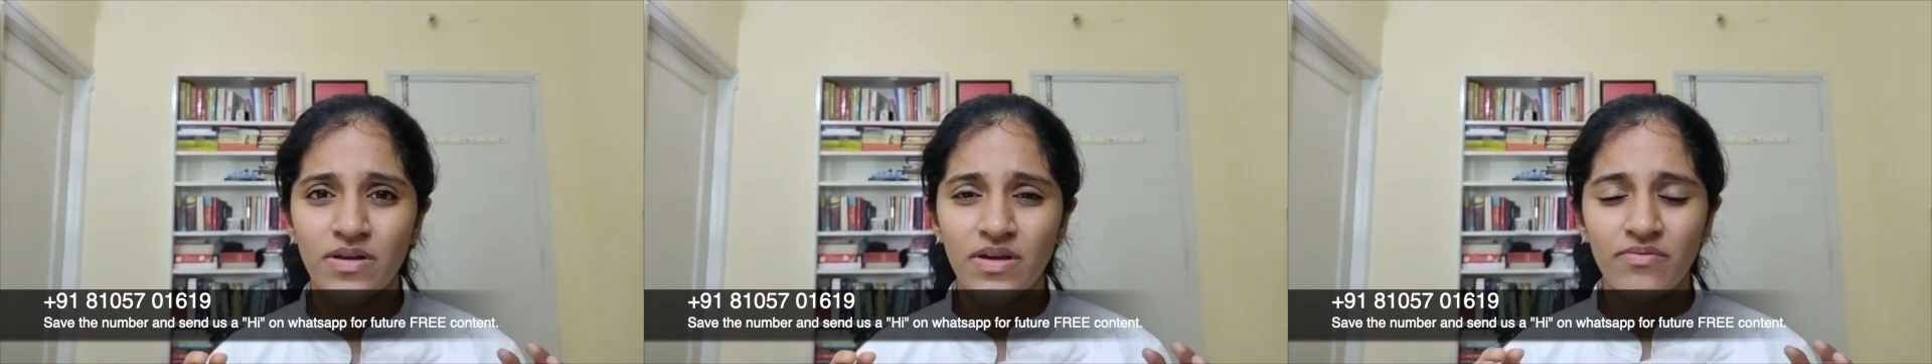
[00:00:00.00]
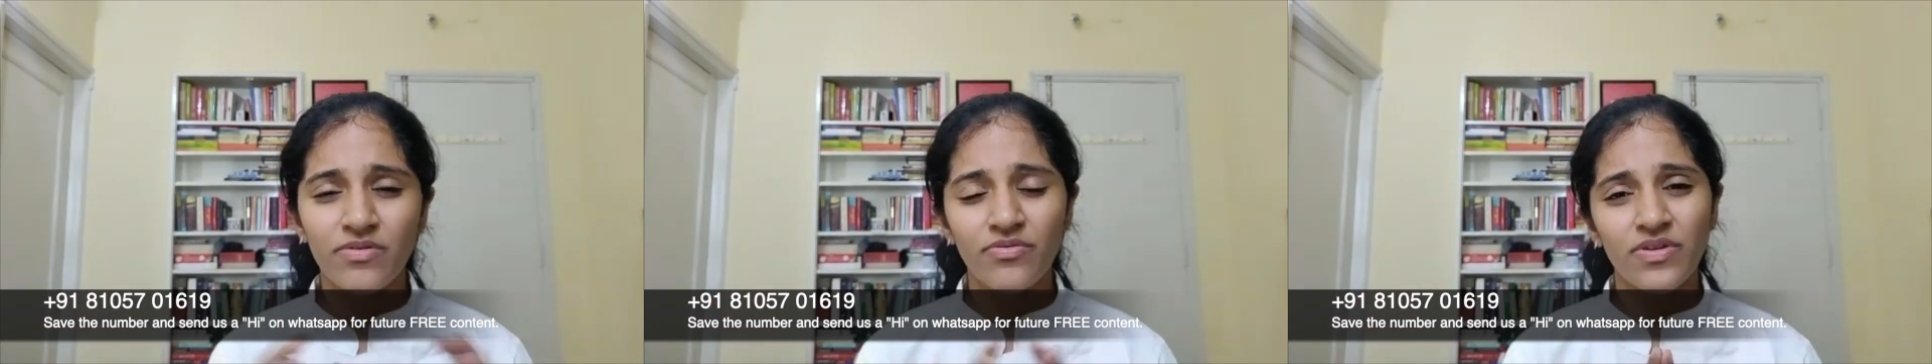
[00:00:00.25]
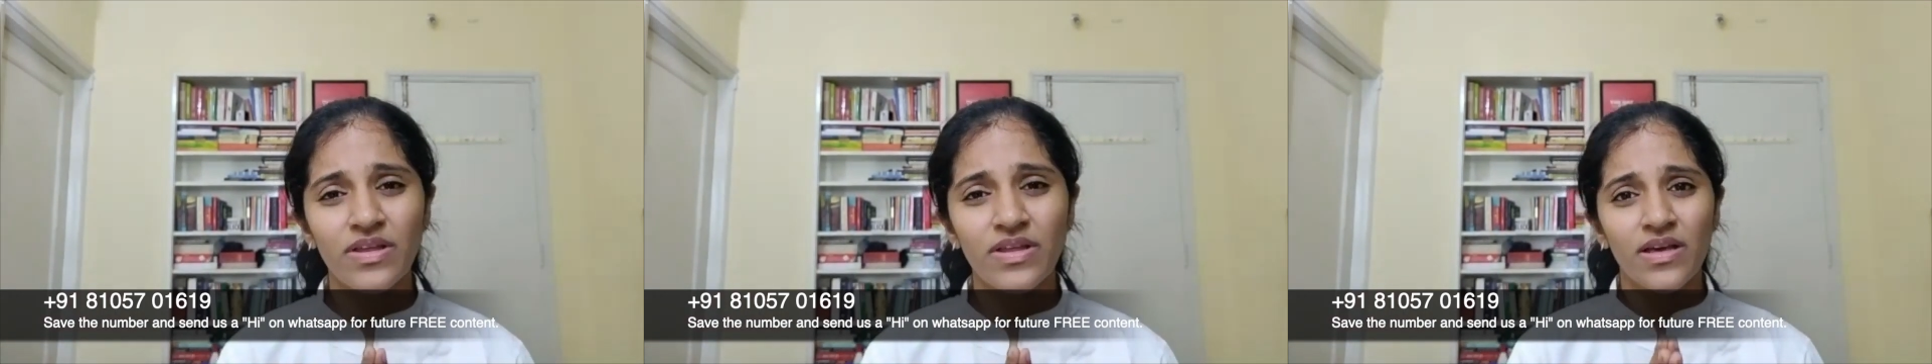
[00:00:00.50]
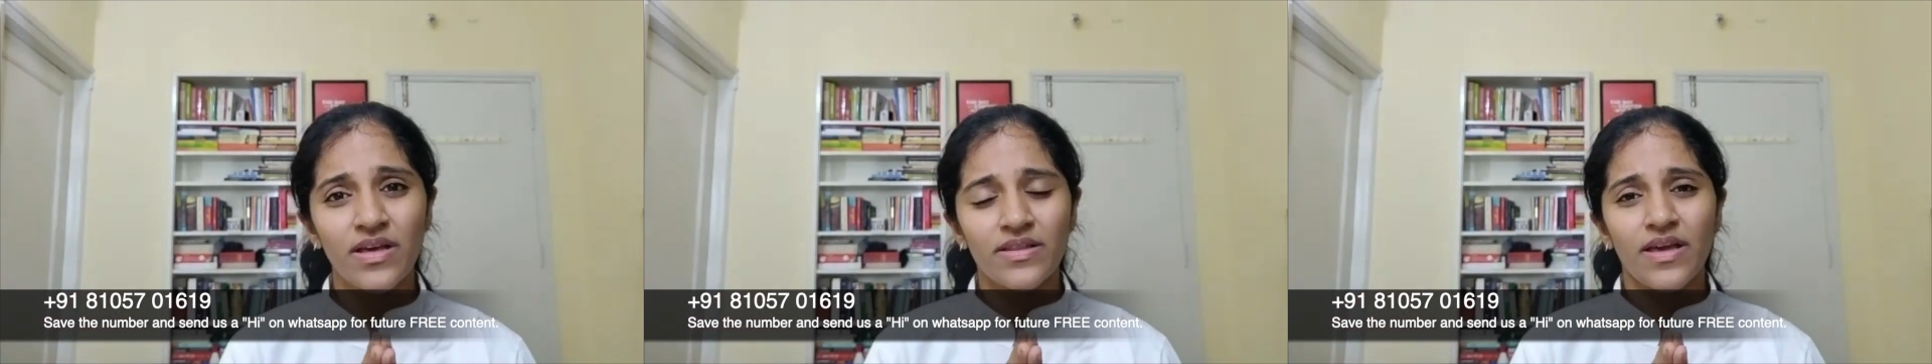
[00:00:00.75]
We feel
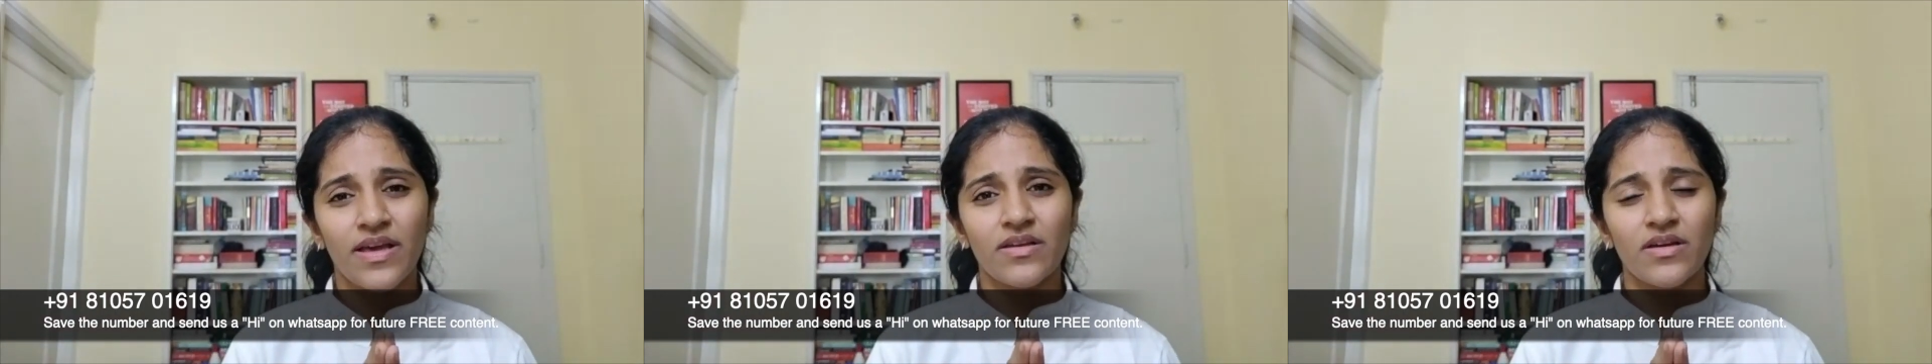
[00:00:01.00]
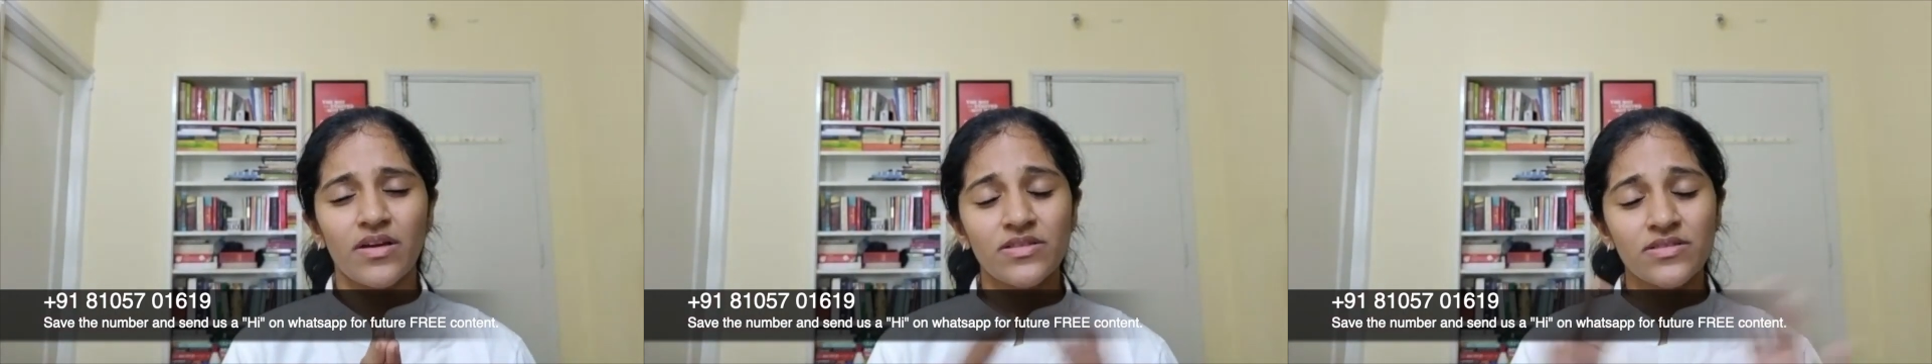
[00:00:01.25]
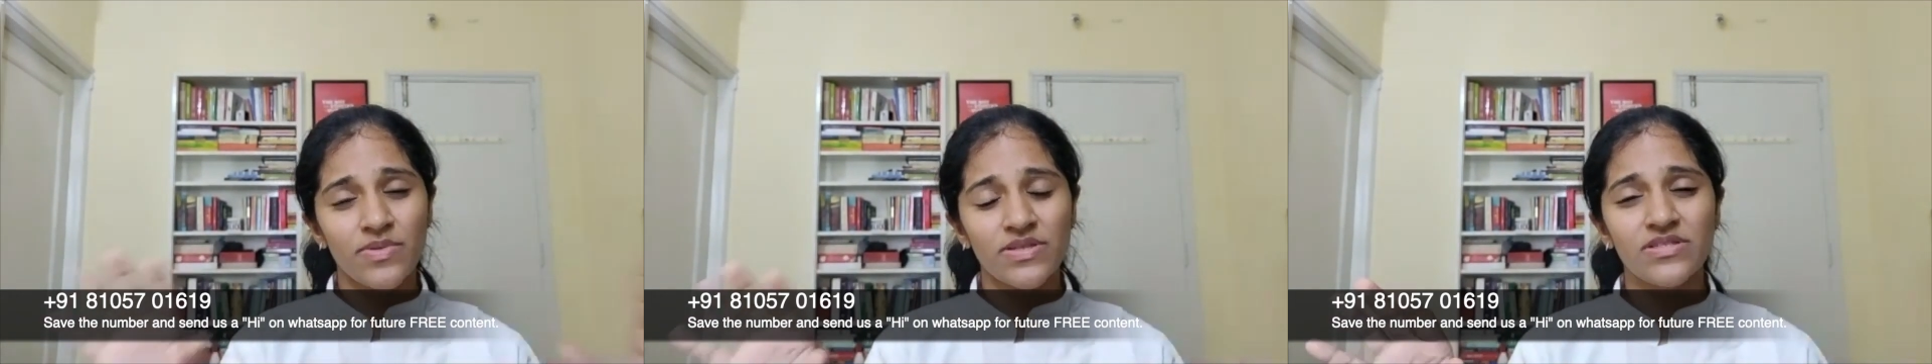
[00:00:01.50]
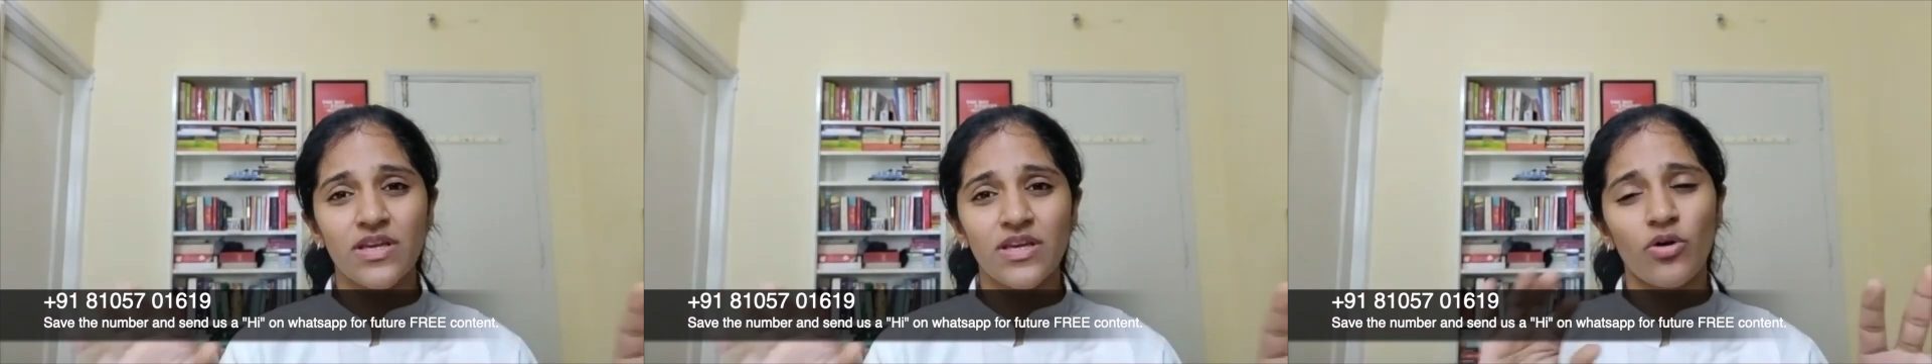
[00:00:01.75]
that it's a
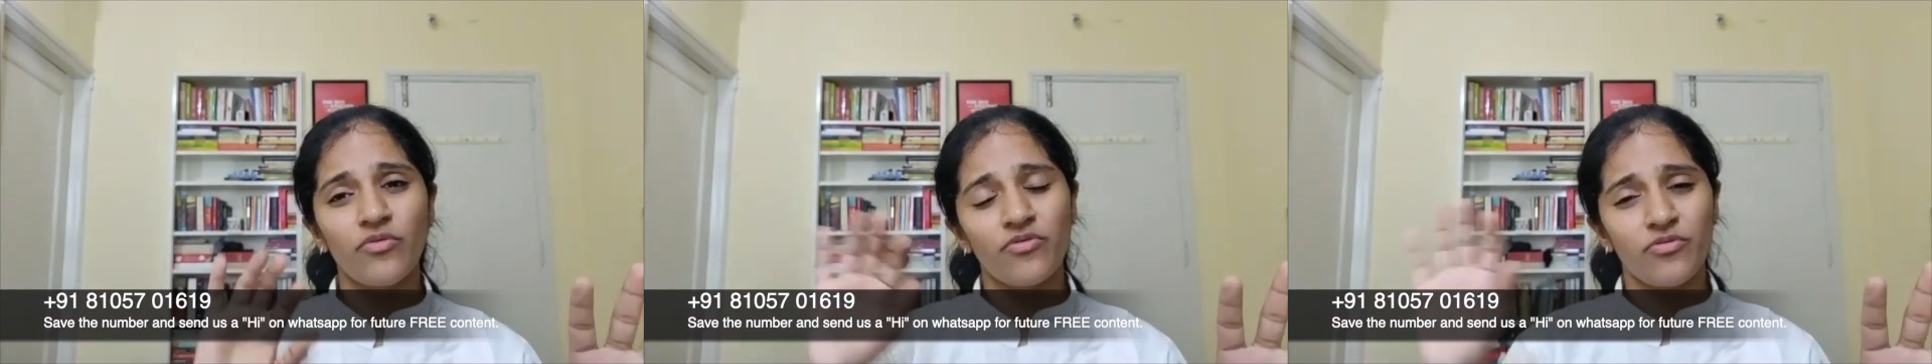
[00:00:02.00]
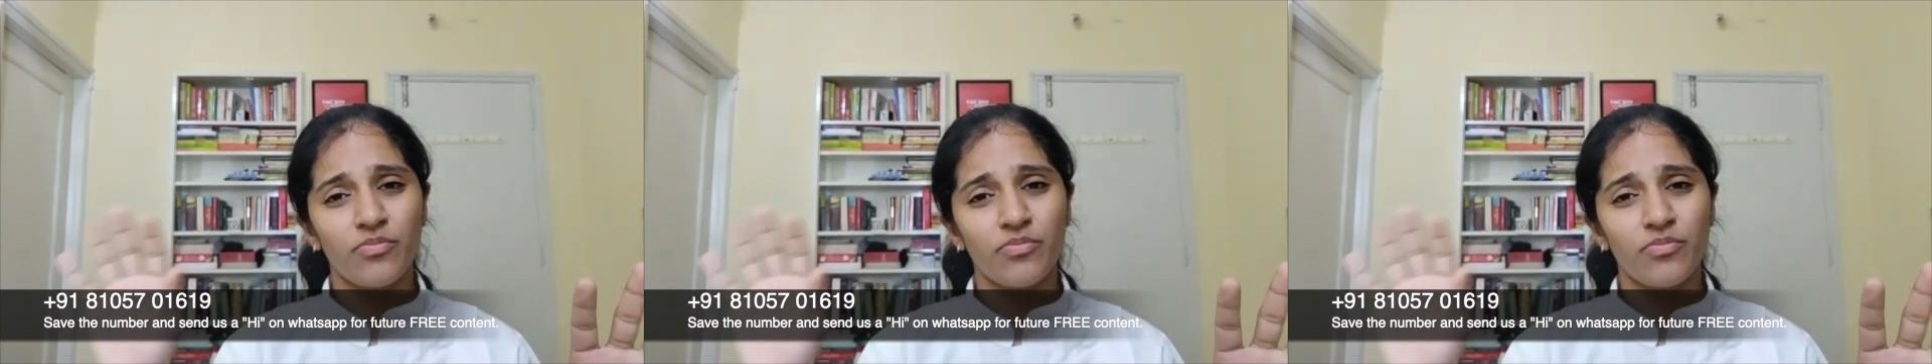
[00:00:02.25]
mistake of